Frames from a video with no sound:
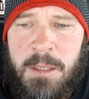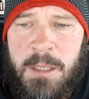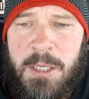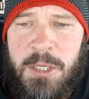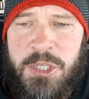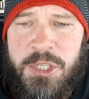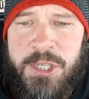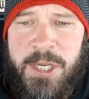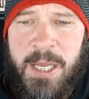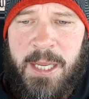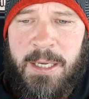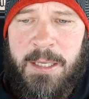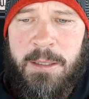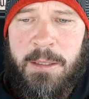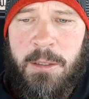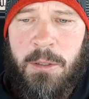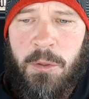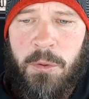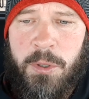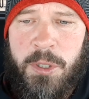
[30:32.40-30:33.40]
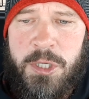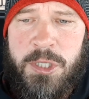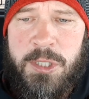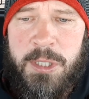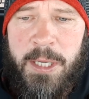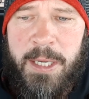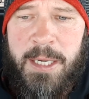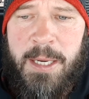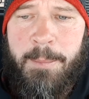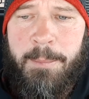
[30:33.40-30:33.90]
he's standing in the glorious
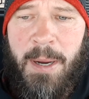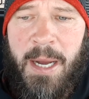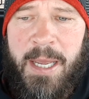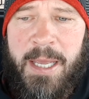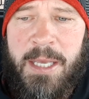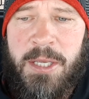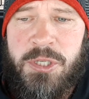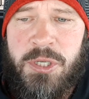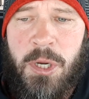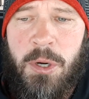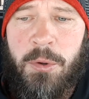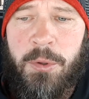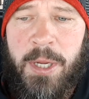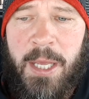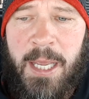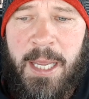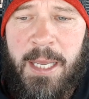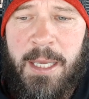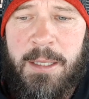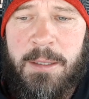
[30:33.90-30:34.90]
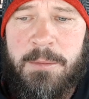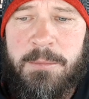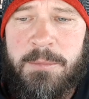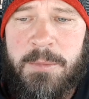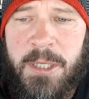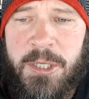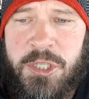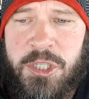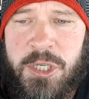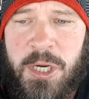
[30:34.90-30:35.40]
land, and by his own hand
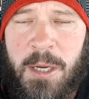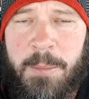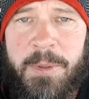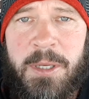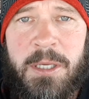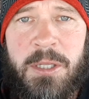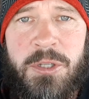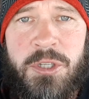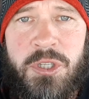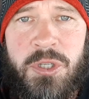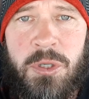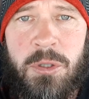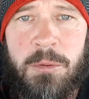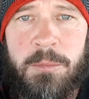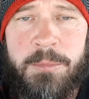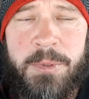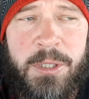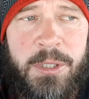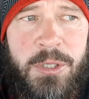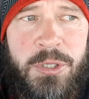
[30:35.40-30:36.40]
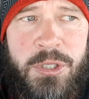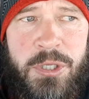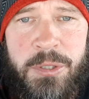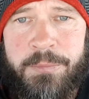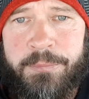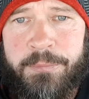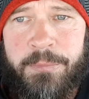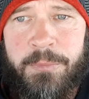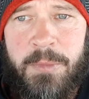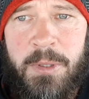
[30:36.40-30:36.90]
it shall be consumed, because,
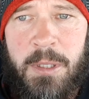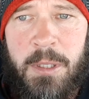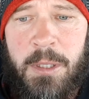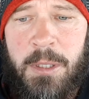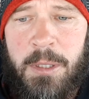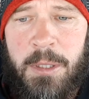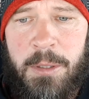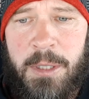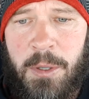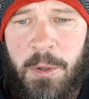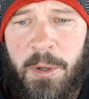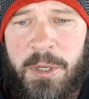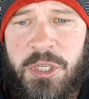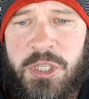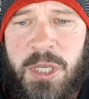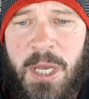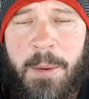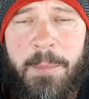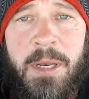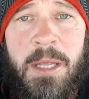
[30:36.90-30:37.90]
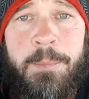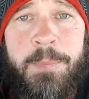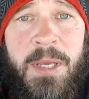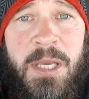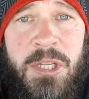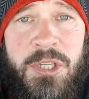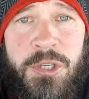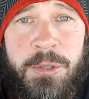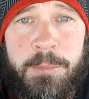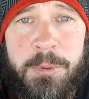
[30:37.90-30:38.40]
you know, he's coming in
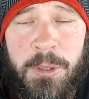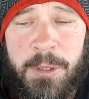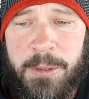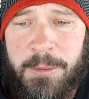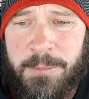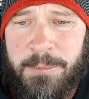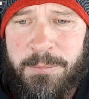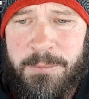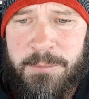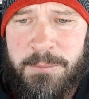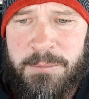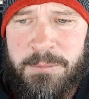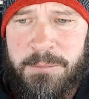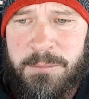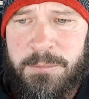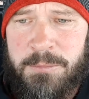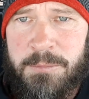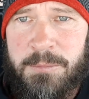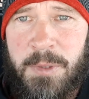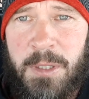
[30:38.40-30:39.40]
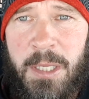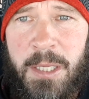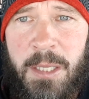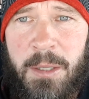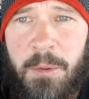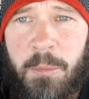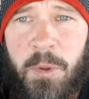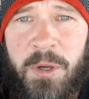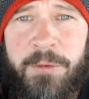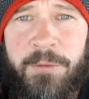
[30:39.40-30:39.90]
peaceably,
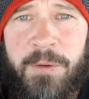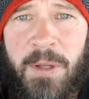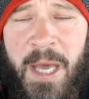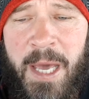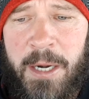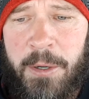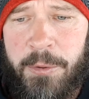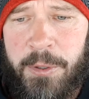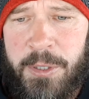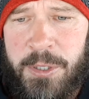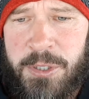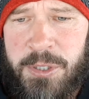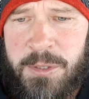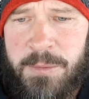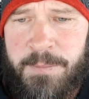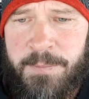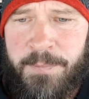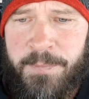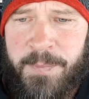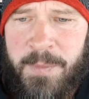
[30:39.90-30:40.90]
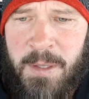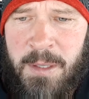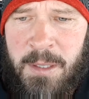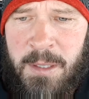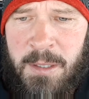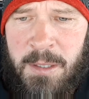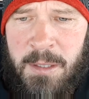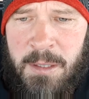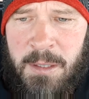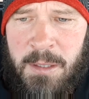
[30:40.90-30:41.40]
uh, with flatteries.
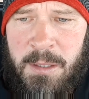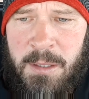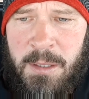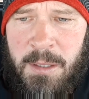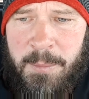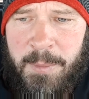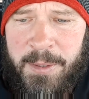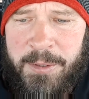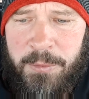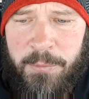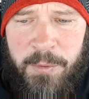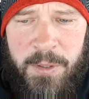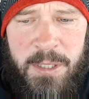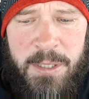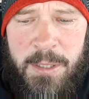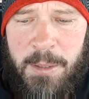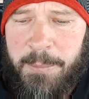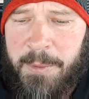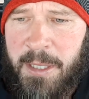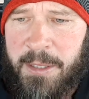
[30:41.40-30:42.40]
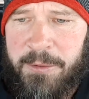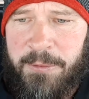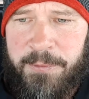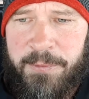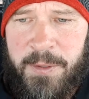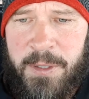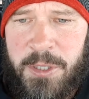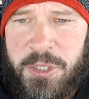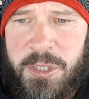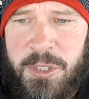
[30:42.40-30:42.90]
I have to read. I'm gonna have to
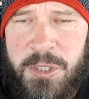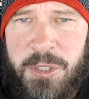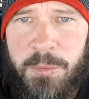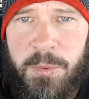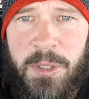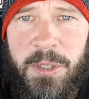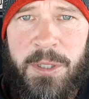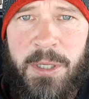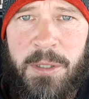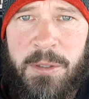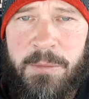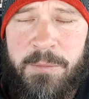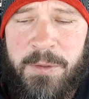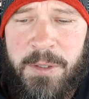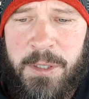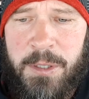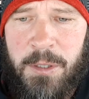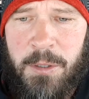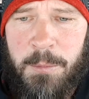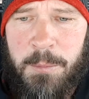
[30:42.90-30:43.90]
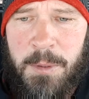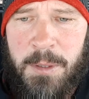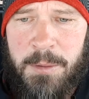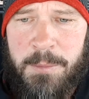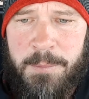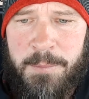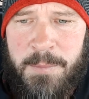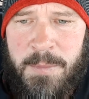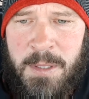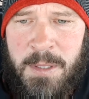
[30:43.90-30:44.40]
finish this with another video, but